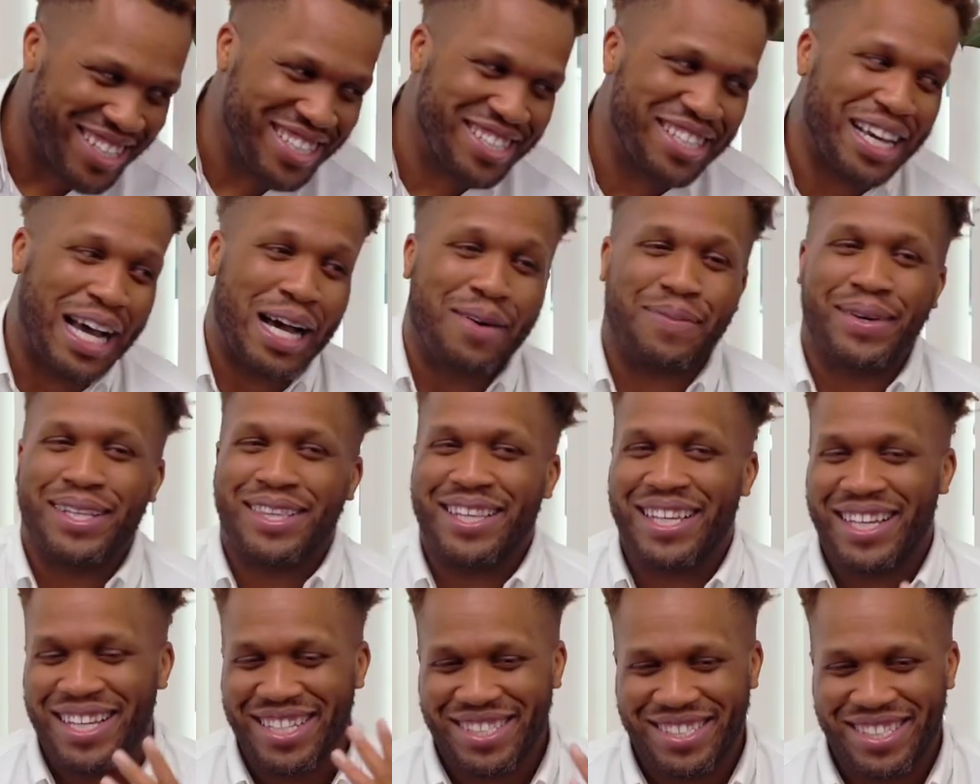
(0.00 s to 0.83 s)
top, I
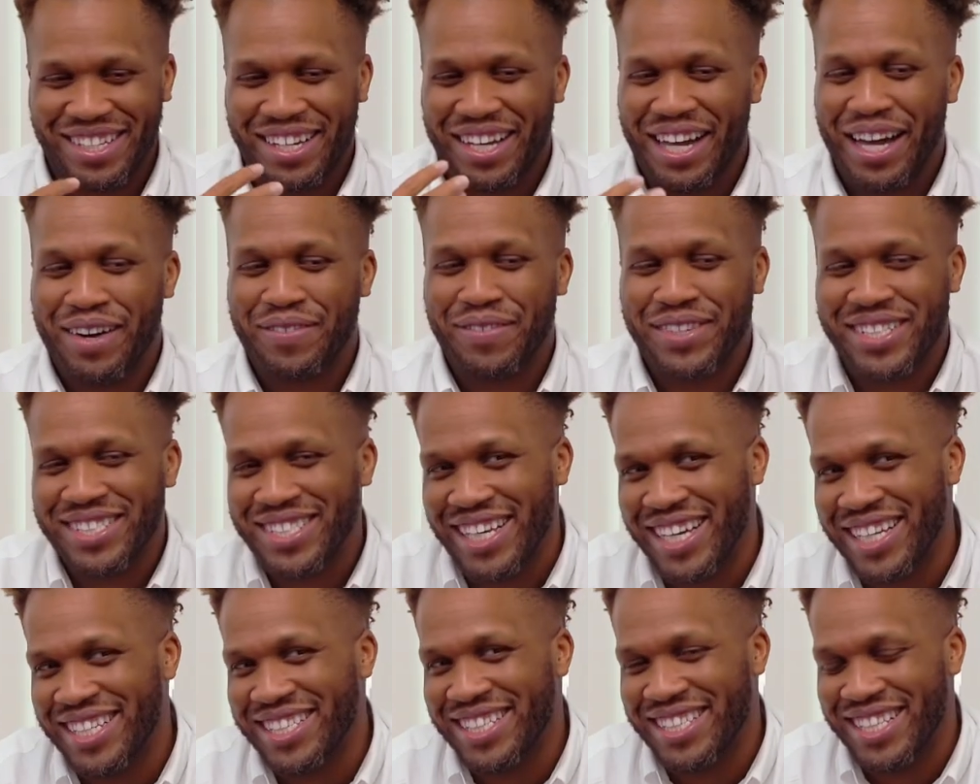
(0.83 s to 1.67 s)
think it's the
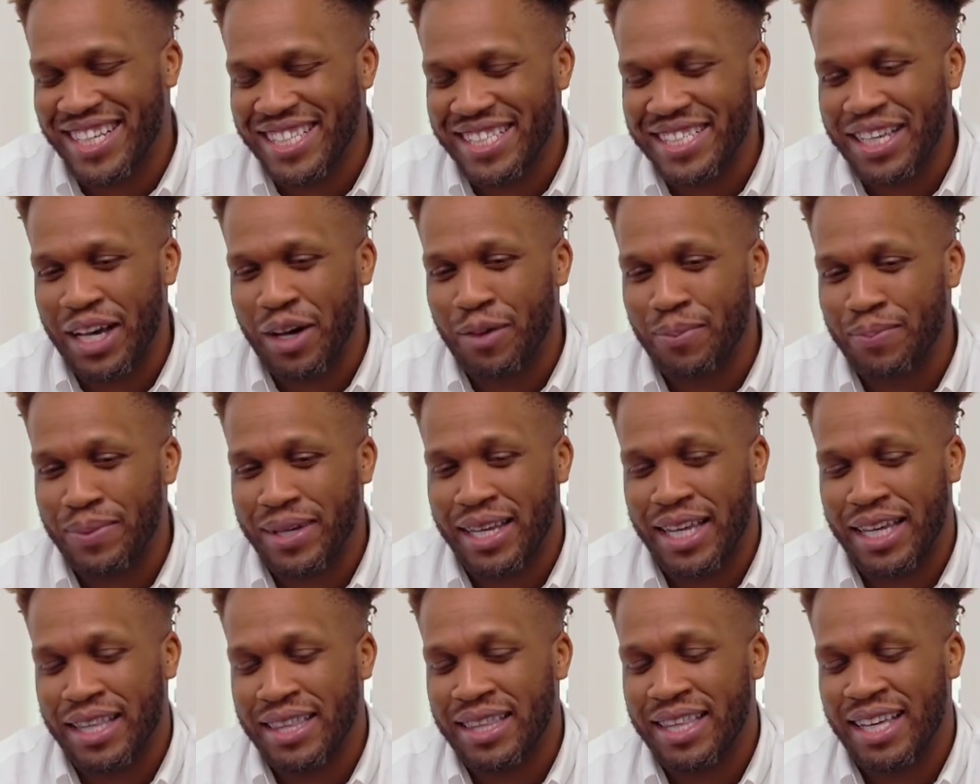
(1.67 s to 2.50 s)
conversation that's
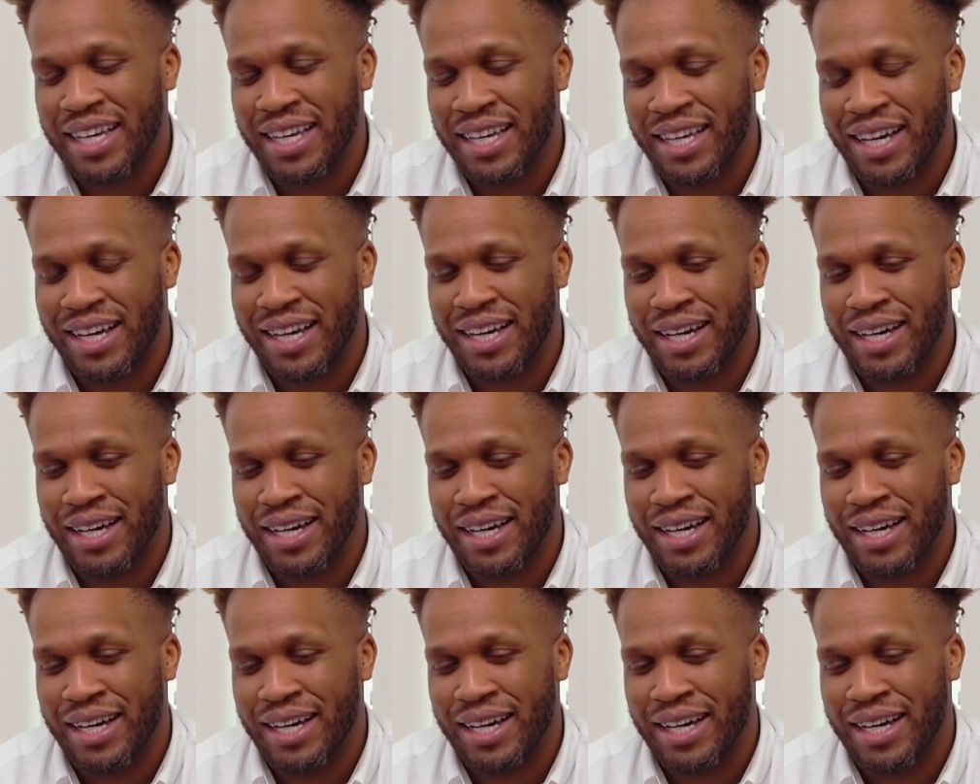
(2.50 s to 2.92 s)
helping. I think